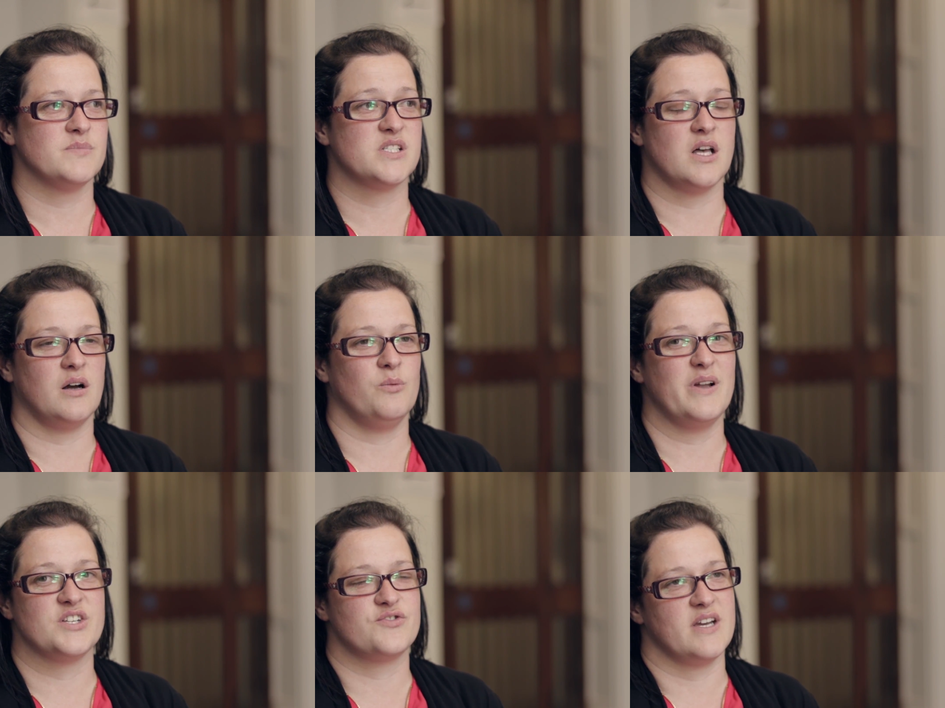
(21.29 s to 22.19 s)
So I
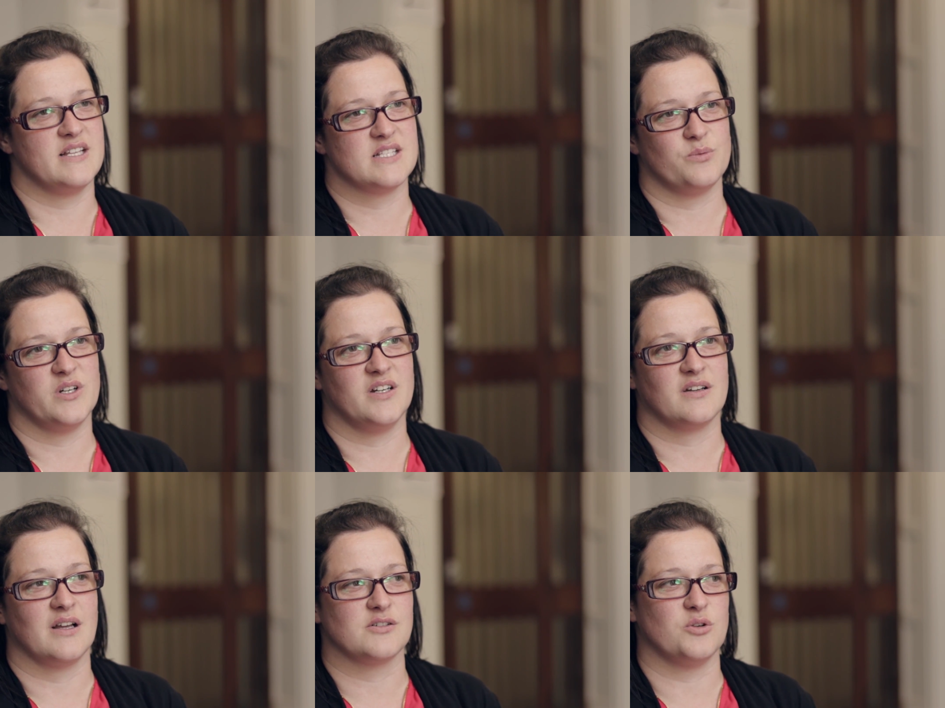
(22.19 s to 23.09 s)
went straight into
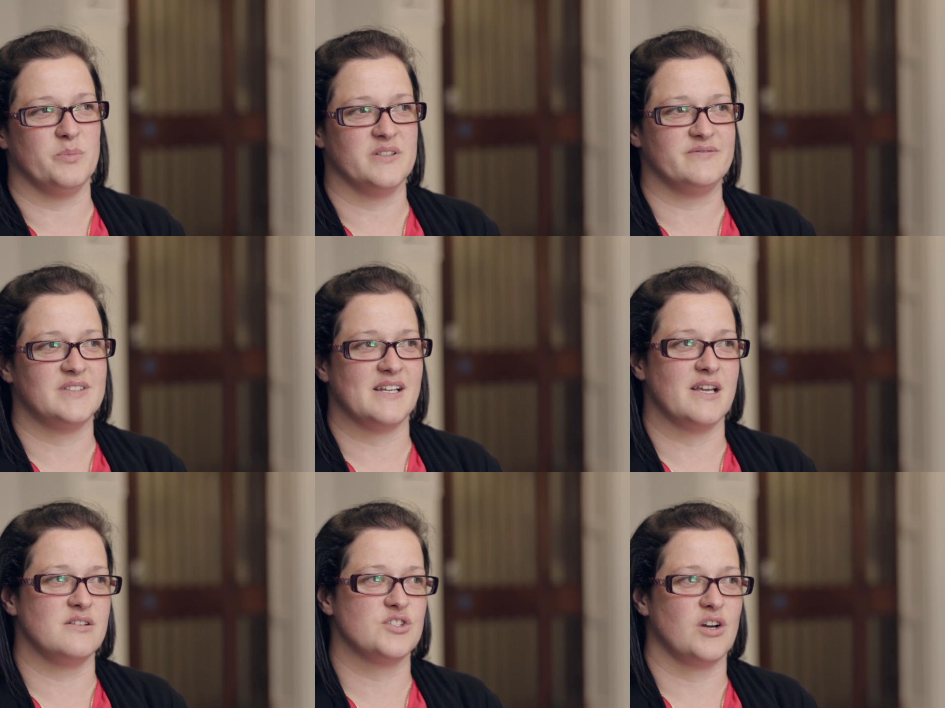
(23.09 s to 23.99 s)
work, had a couple of
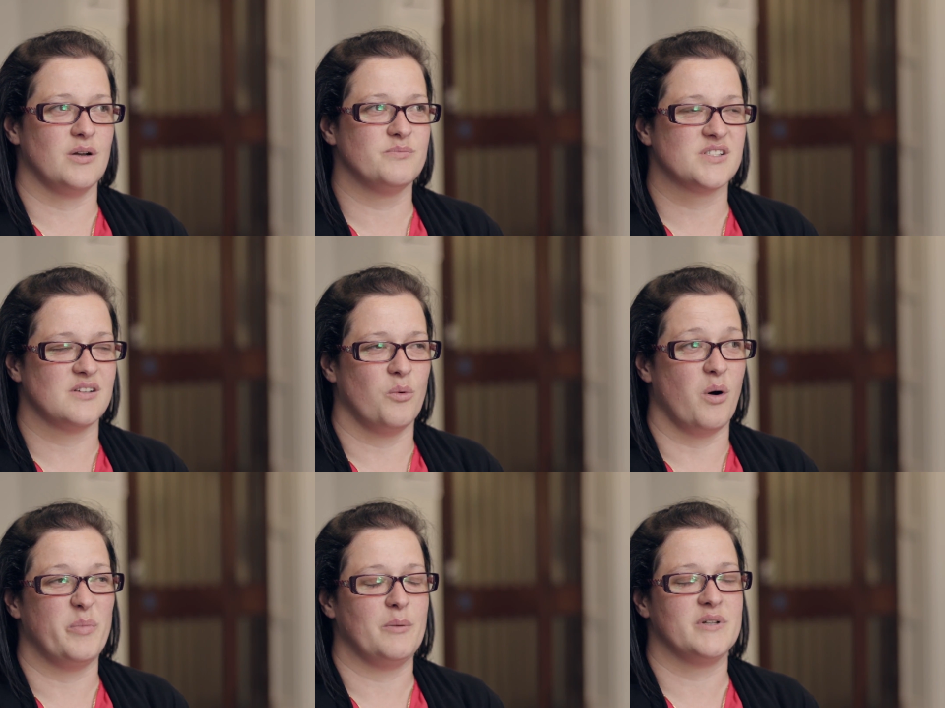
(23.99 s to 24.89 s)
dead-end jobs, or
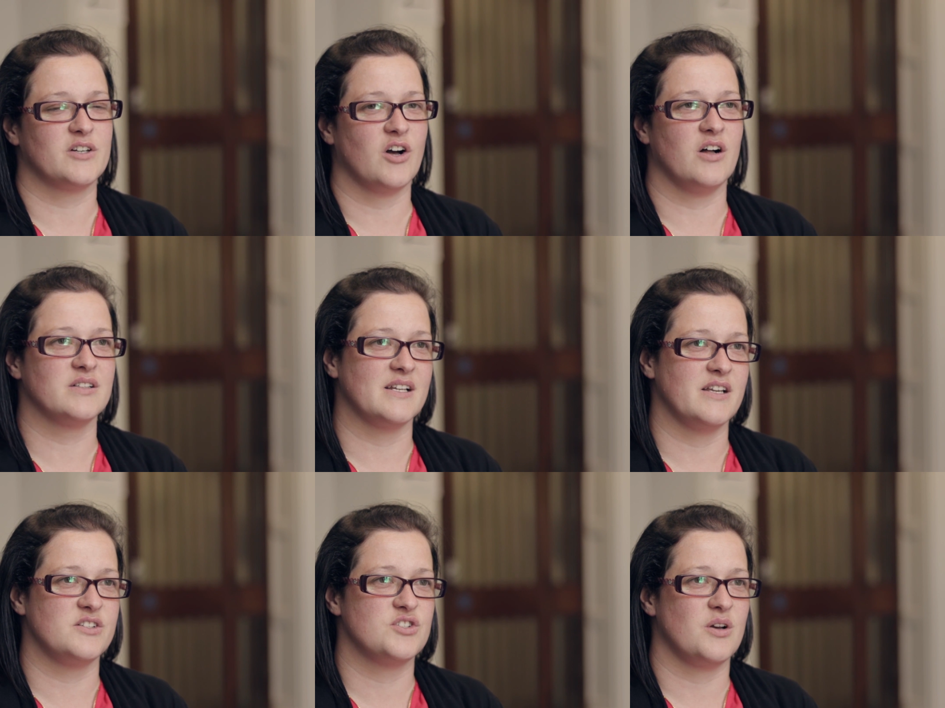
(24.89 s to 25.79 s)
what people have called
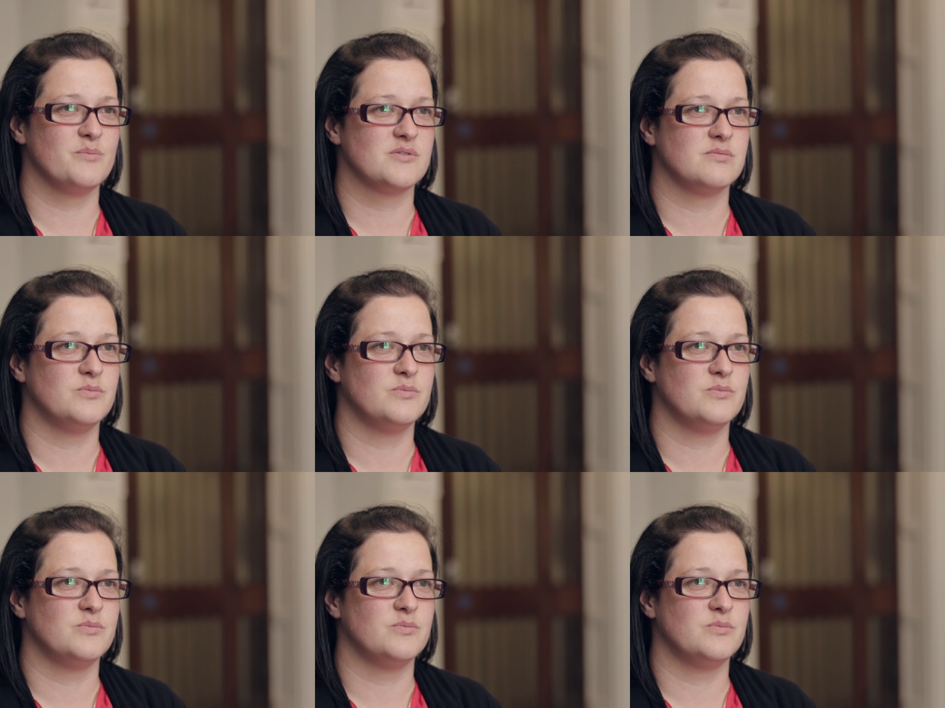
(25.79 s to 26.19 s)
dead-end jobs,